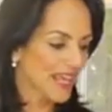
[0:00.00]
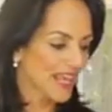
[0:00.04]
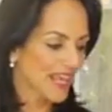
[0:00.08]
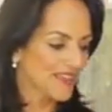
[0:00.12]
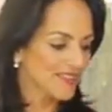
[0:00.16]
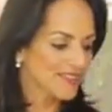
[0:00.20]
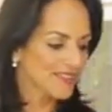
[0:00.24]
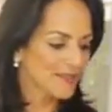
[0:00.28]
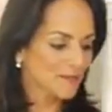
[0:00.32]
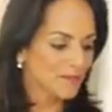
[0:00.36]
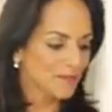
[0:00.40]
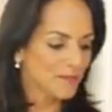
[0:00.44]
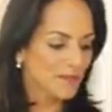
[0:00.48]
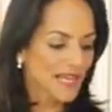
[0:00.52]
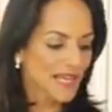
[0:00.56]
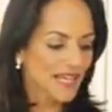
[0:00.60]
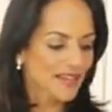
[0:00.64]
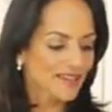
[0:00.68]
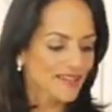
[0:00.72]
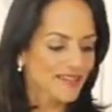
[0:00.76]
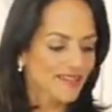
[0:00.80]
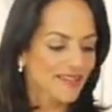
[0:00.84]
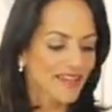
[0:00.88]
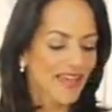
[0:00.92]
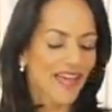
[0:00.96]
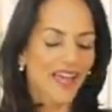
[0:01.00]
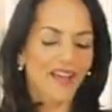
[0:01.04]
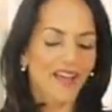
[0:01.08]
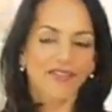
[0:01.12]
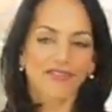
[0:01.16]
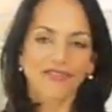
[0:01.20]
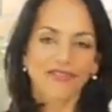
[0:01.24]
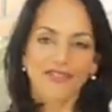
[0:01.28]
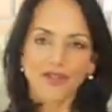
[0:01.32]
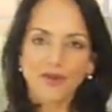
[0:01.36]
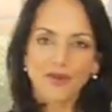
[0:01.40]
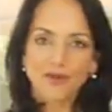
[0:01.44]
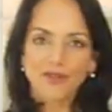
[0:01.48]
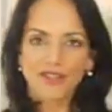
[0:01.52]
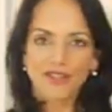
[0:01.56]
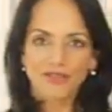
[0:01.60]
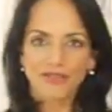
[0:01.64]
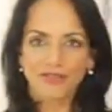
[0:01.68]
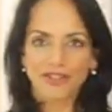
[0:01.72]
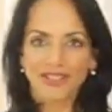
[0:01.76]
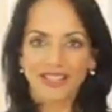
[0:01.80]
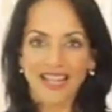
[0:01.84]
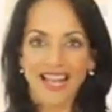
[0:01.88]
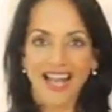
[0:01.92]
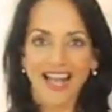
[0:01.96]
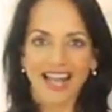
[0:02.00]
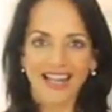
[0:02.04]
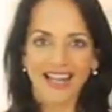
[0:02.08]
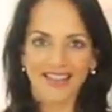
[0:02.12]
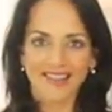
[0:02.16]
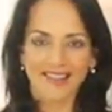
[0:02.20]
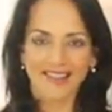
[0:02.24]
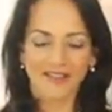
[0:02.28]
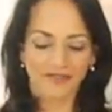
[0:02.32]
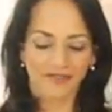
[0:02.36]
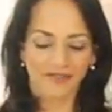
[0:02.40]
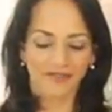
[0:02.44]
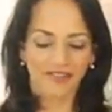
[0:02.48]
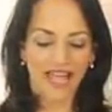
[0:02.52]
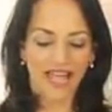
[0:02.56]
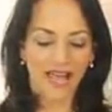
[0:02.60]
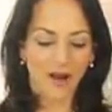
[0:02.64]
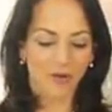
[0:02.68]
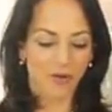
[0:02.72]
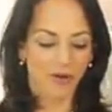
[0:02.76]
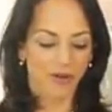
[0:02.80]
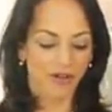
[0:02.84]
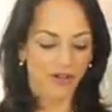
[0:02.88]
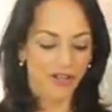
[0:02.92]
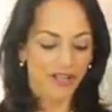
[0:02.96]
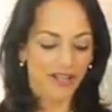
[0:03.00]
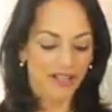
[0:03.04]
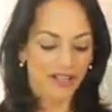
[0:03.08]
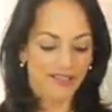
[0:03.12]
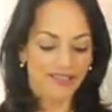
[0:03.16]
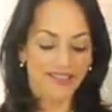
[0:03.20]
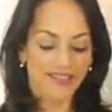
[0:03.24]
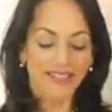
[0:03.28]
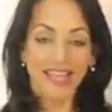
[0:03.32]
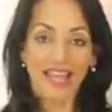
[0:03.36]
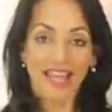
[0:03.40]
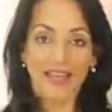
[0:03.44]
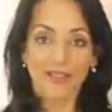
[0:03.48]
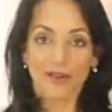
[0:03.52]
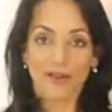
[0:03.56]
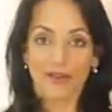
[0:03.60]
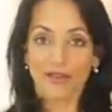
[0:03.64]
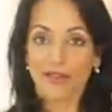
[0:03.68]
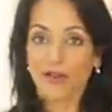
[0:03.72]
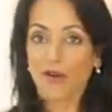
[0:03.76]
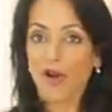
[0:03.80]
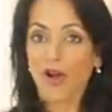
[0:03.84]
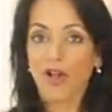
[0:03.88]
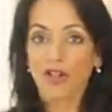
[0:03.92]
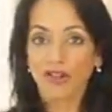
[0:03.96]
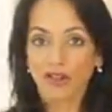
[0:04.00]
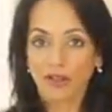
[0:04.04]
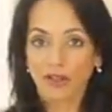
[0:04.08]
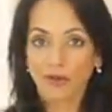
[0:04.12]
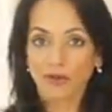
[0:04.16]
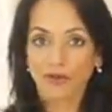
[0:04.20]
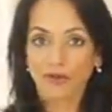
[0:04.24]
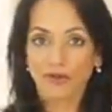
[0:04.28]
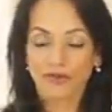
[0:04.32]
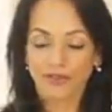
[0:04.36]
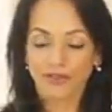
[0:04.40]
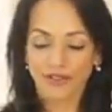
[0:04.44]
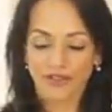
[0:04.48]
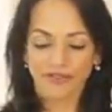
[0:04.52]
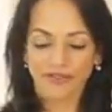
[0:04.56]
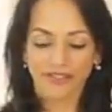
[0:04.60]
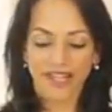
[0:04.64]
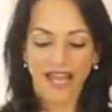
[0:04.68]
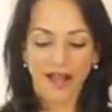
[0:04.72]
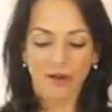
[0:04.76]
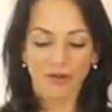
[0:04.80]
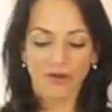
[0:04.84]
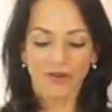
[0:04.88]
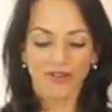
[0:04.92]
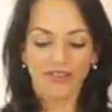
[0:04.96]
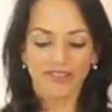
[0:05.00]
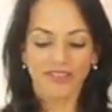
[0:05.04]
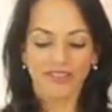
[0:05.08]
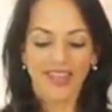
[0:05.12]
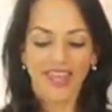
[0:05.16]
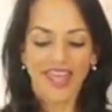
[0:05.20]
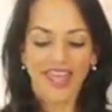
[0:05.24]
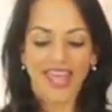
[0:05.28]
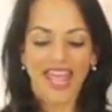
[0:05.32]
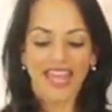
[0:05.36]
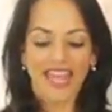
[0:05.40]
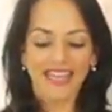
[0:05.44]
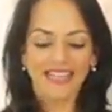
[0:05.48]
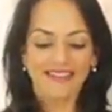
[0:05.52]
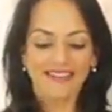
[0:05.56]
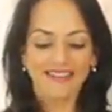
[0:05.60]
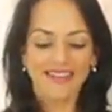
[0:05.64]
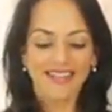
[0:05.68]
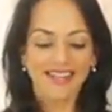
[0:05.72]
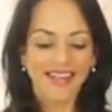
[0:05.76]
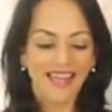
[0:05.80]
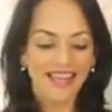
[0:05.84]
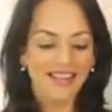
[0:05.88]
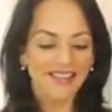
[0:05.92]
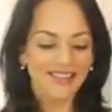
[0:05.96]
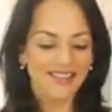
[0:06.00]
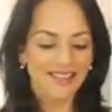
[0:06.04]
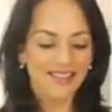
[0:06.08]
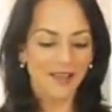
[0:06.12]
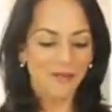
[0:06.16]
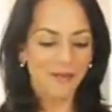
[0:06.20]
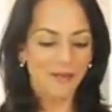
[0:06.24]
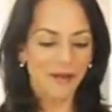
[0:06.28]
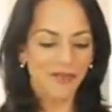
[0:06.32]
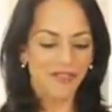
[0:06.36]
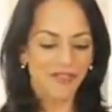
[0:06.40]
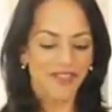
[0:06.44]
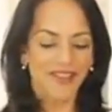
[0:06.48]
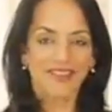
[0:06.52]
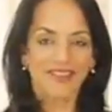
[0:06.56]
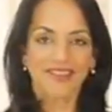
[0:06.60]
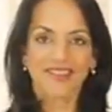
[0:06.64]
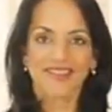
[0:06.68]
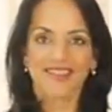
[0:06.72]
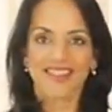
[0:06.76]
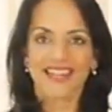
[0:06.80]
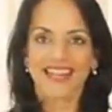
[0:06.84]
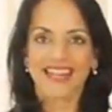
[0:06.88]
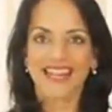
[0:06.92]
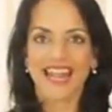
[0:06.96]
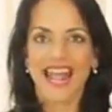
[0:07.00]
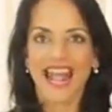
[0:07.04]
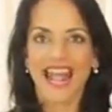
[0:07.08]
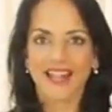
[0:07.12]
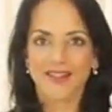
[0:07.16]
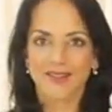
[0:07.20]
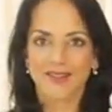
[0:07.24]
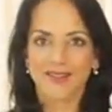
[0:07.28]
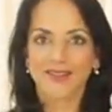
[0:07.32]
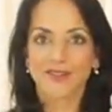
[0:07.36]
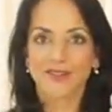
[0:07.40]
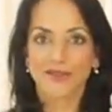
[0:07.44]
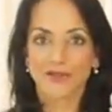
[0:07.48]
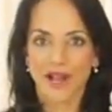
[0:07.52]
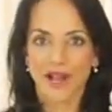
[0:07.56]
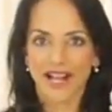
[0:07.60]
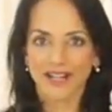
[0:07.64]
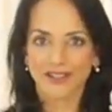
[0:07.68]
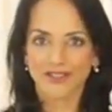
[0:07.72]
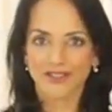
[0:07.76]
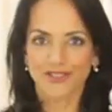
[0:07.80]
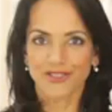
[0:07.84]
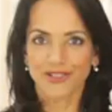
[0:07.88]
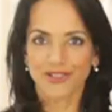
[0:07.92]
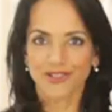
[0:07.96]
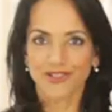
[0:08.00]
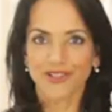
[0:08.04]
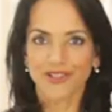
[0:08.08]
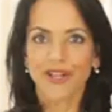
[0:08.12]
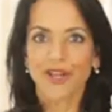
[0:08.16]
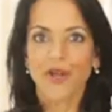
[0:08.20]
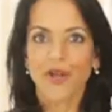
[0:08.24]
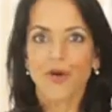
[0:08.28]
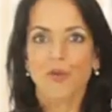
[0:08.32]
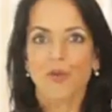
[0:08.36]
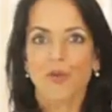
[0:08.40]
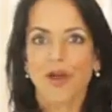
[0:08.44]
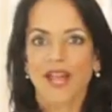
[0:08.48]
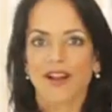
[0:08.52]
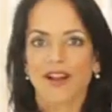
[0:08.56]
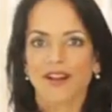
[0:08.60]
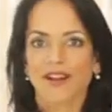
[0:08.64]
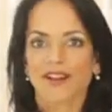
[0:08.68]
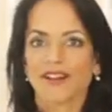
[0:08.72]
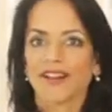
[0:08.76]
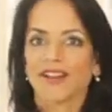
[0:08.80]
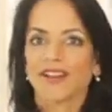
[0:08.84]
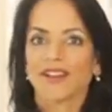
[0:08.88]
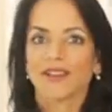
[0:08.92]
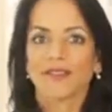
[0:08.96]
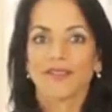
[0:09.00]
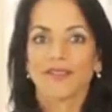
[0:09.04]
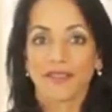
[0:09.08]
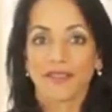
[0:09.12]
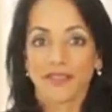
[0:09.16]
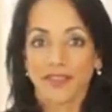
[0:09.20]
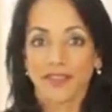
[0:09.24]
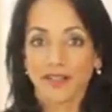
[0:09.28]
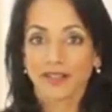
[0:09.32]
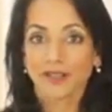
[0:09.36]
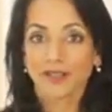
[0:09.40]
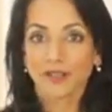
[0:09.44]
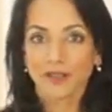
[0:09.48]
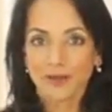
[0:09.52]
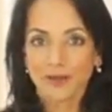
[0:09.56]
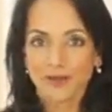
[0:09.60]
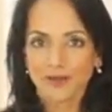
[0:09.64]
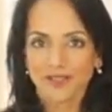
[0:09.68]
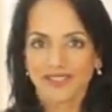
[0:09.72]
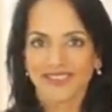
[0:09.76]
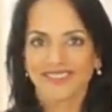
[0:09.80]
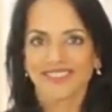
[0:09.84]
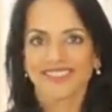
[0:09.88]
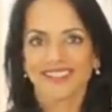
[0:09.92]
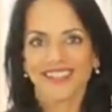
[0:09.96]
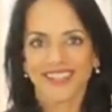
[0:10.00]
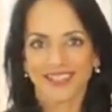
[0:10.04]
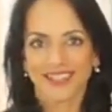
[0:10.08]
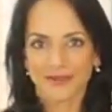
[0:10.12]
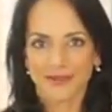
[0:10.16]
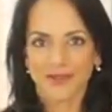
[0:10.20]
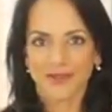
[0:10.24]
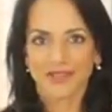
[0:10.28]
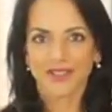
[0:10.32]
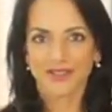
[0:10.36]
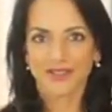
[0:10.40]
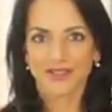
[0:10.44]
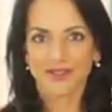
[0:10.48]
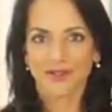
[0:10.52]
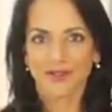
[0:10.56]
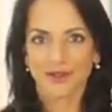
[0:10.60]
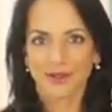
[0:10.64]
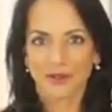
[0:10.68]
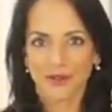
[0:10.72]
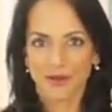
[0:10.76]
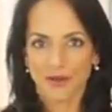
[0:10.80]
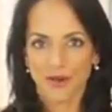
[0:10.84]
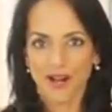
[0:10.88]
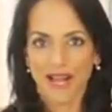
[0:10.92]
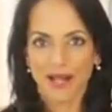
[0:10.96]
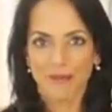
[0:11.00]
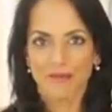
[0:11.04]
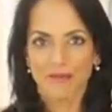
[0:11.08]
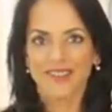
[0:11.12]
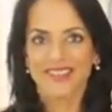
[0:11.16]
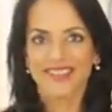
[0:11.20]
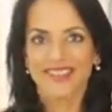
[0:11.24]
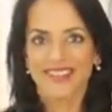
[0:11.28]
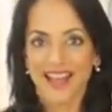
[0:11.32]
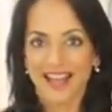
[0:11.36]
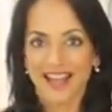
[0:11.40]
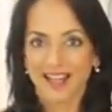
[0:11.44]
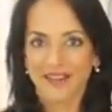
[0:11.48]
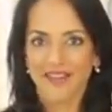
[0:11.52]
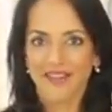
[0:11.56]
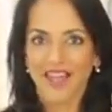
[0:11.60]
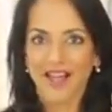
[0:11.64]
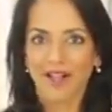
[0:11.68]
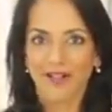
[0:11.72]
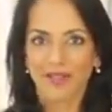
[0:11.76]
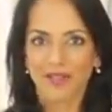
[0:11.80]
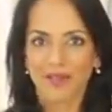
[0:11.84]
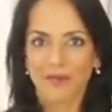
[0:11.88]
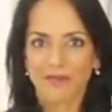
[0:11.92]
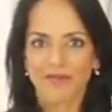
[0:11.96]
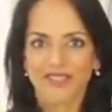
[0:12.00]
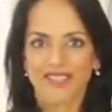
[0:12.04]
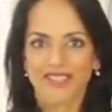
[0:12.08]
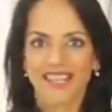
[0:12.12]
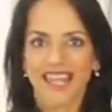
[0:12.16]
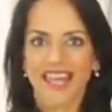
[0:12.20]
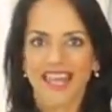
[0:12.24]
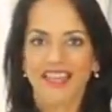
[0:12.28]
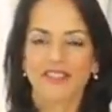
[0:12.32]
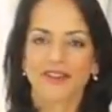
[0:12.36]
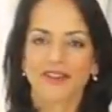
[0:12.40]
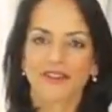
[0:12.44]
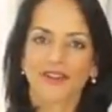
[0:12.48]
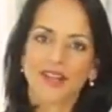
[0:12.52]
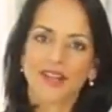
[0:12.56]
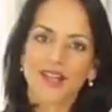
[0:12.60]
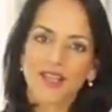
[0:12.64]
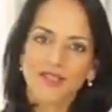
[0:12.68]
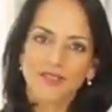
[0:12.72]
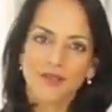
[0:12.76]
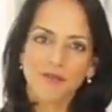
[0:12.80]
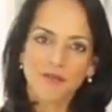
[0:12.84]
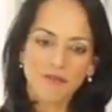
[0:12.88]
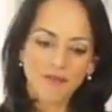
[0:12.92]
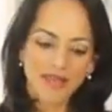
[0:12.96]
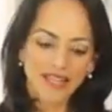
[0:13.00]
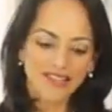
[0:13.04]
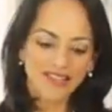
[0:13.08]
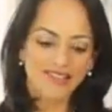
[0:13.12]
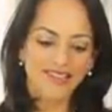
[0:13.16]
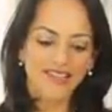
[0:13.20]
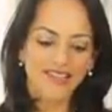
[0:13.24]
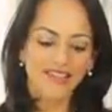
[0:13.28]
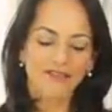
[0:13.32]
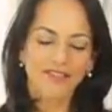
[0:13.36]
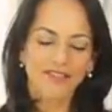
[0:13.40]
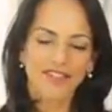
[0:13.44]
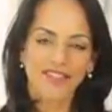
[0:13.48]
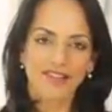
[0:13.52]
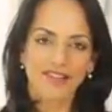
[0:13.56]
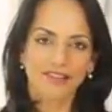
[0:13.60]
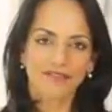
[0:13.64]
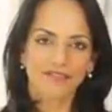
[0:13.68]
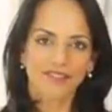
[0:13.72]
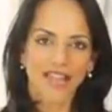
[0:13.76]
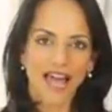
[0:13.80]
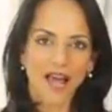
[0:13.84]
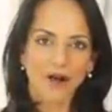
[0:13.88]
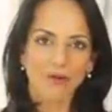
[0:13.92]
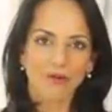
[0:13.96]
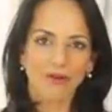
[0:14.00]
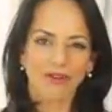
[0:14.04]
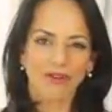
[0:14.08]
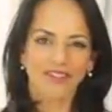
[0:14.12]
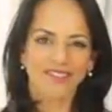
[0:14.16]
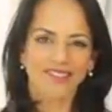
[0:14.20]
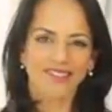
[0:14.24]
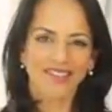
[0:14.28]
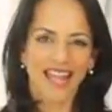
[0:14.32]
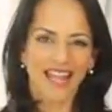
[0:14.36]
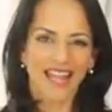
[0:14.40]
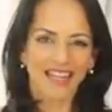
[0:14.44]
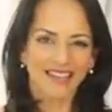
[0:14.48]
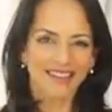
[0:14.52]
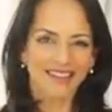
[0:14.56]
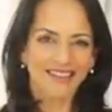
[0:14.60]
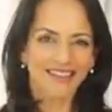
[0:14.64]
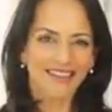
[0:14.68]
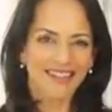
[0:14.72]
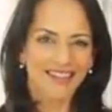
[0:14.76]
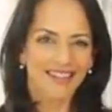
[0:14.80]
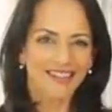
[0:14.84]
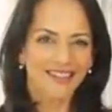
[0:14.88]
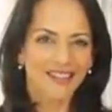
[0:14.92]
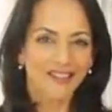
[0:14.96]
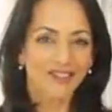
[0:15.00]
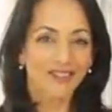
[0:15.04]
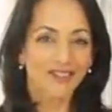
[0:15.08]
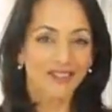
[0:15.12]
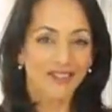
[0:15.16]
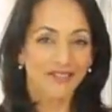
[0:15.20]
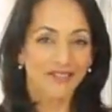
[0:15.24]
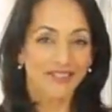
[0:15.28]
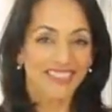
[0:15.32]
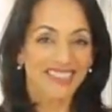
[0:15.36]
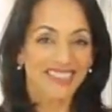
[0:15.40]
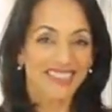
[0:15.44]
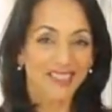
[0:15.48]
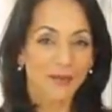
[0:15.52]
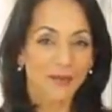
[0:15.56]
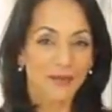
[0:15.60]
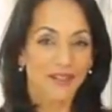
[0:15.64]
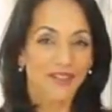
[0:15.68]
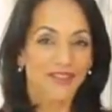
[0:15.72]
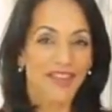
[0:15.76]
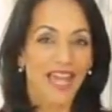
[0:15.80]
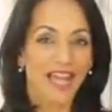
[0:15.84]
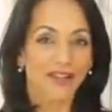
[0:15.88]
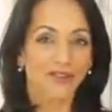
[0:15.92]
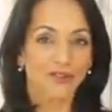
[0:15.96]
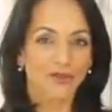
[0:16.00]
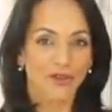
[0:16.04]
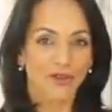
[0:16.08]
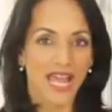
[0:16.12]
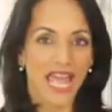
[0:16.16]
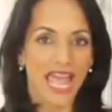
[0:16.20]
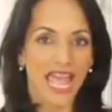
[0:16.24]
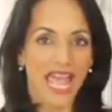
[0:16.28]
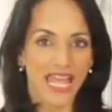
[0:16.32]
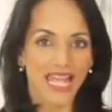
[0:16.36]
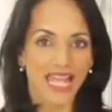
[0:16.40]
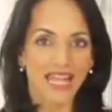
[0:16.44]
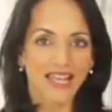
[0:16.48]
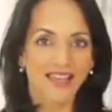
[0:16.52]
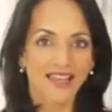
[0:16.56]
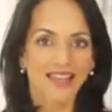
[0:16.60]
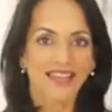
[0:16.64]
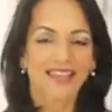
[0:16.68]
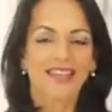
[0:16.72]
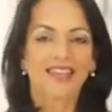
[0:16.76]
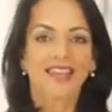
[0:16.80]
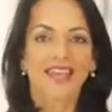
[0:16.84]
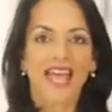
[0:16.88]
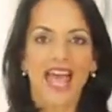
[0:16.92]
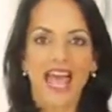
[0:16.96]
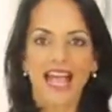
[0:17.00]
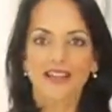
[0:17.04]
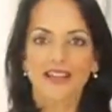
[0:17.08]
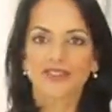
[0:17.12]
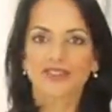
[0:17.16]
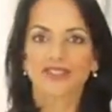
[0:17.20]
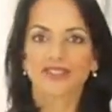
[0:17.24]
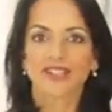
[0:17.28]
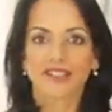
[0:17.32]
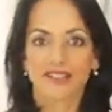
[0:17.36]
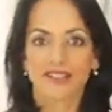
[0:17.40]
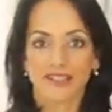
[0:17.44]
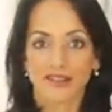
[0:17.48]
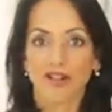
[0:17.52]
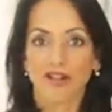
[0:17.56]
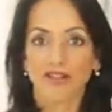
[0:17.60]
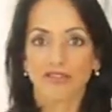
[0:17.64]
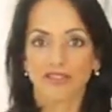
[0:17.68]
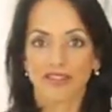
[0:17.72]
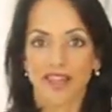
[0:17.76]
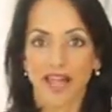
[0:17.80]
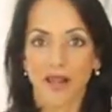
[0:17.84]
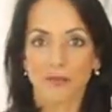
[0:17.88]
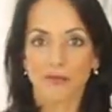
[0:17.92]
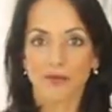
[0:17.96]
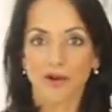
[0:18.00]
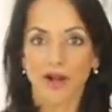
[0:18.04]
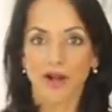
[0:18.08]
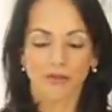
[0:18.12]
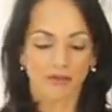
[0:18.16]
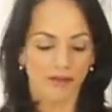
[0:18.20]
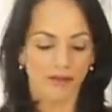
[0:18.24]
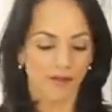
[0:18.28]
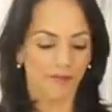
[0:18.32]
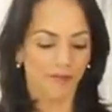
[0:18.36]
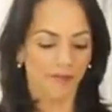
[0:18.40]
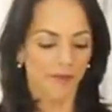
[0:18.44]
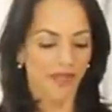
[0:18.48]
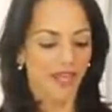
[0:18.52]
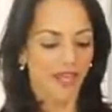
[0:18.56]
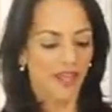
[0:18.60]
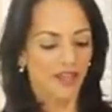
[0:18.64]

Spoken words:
is mix a few different kinds of flour together. They're all gluten-free flours. And the nice thing about this is that it adds structure where the gluten in traditional crepes kind of held them together. The mixing of these flours and the addition of a little bit of extra egg actually solves that problem.